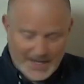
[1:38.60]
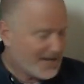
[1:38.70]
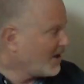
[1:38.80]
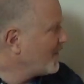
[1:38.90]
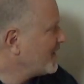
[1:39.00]

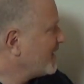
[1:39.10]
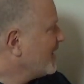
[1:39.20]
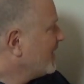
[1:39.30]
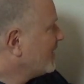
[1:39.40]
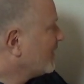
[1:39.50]
And on
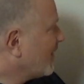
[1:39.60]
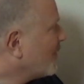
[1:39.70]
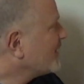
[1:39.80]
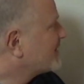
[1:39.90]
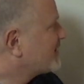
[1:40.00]
the
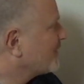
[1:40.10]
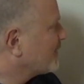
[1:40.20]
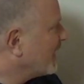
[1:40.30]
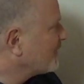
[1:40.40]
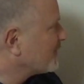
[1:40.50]
lowest of
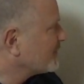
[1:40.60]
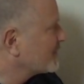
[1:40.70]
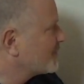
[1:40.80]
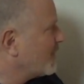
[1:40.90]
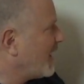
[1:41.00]

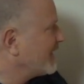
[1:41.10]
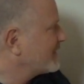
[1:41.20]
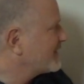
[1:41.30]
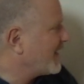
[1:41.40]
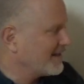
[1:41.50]
levels,
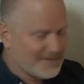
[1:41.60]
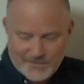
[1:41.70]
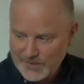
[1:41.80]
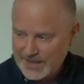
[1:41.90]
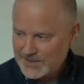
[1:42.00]
Einstein and
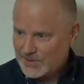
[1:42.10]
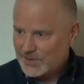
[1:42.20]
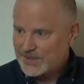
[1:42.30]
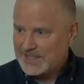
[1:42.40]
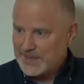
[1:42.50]
friends
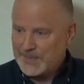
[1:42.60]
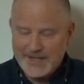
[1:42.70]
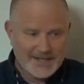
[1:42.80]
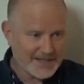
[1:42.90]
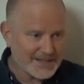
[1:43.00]
looked deep
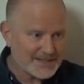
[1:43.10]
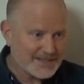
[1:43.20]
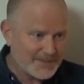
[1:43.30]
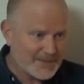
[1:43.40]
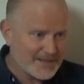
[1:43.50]
into this,
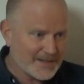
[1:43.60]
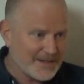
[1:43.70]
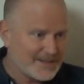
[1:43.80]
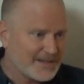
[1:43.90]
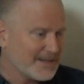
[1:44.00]
deep
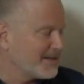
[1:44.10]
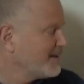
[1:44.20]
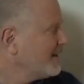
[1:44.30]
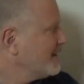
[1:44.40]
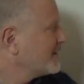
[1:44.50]
into to
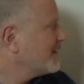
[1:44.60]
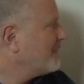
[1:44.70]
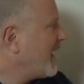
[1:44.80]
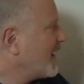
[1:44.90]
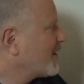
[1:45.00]
to
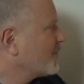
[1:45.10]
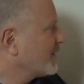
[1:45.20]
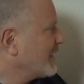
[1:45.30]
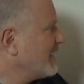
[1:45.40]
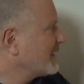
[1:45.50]
matter,
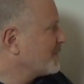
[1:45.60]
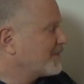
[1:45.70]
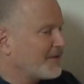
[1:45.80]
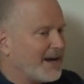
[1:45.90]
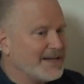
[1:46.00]
what they ended up
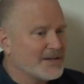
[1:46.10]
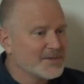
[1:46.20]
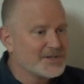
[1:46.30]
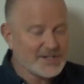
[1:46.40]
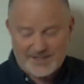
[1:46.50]
finding
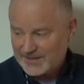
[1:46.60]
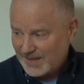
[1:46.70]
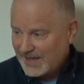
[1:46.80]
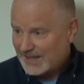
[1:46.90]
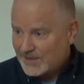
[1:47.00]
was just
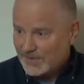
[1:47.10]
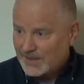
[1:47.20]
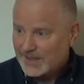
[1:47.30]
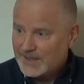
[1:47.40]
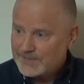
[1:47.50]
light,
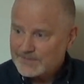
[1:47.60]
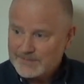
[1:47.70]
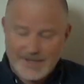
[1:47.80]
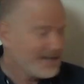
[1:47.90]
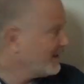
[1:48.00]
really.
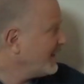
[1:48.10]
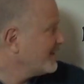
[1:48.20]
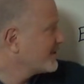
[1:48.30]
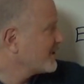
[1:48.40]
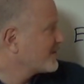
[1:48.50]

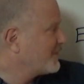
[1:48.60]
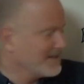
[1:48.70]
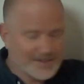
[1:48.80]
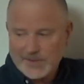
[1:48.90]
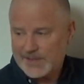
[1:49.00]
Light is just
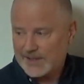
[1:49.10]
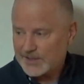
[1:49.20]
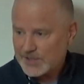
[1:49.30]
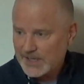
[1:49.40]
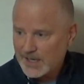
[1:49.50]
visible
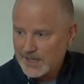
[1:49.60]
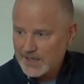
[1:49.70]
energy.